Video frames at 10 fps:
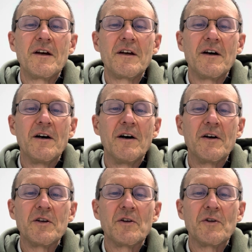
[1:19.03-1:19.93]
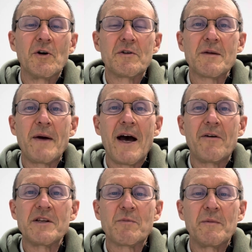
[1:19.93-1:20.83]
you'll notice the
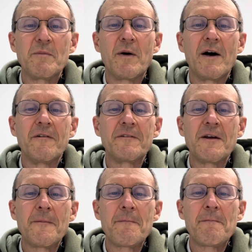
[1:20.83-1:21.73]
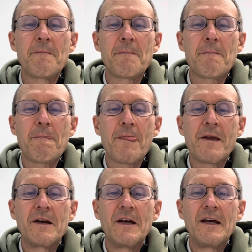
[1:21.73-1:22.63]
battery's probably puffed.
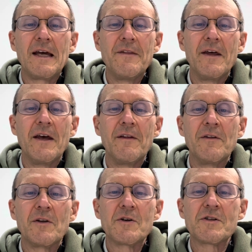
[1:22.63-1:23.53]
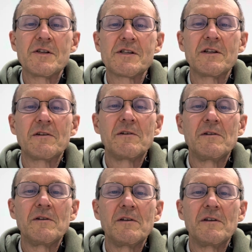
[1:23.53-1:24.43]
And then there's this
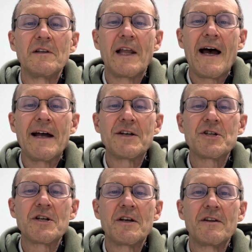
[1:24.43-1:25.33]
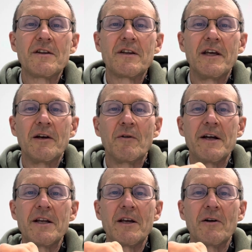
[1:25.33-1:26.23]
little latch thing right
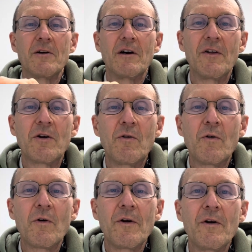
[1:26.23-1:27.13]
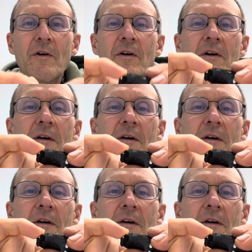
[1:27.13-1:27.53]
here on the corner.